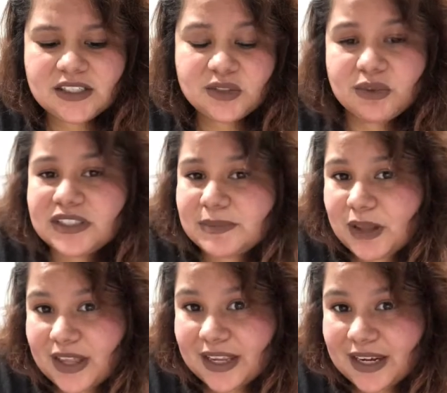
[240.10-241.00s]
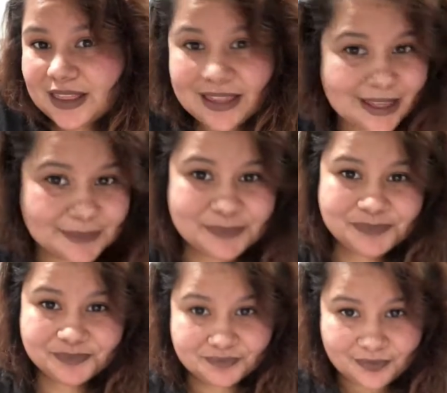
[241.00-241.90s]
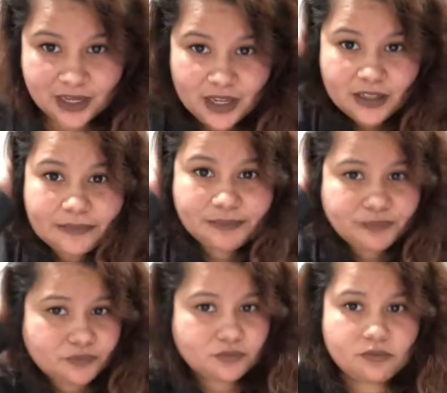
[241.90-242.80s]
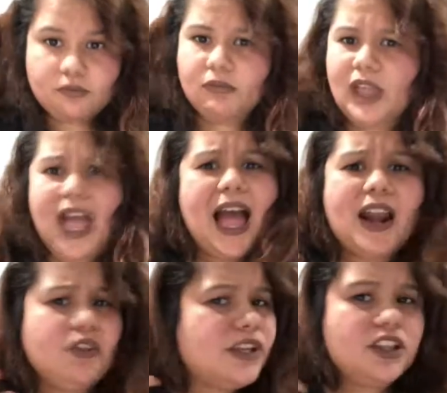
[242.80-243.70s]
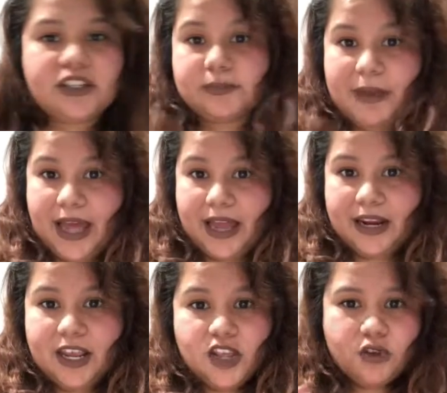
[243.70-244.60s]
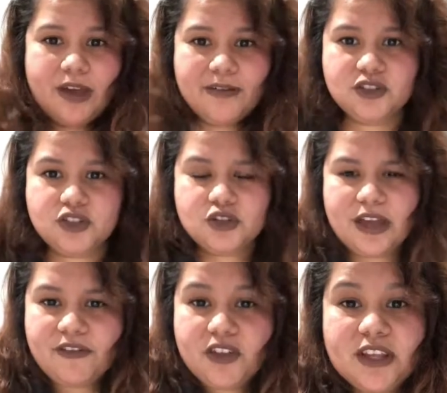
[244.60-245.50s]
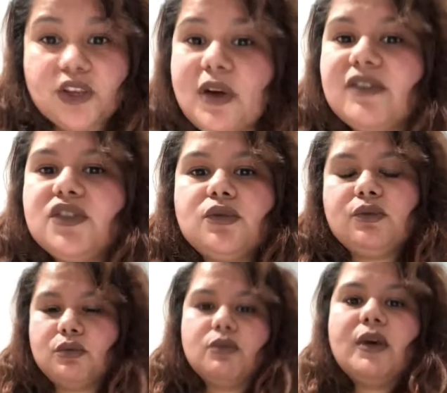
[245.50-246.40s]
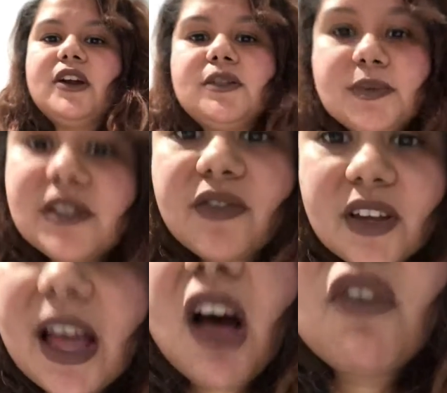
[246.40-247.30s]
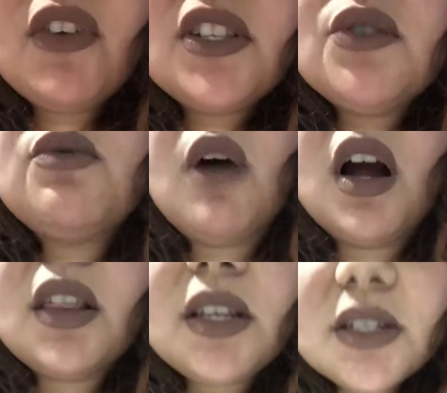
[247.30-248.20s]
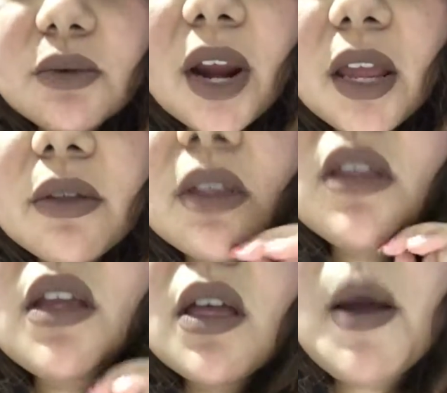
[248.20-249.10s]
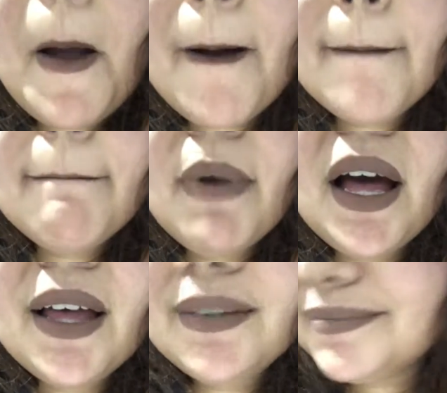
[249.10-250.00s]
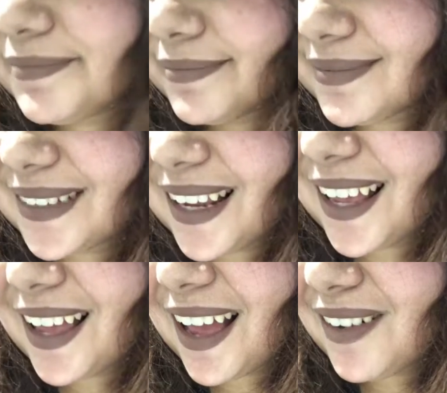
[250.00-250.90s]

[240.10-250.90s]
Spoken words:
doesn't really smell like anything. I don't think it looks bad. I feel like you have to wear a specific outfit to rock this, right? But I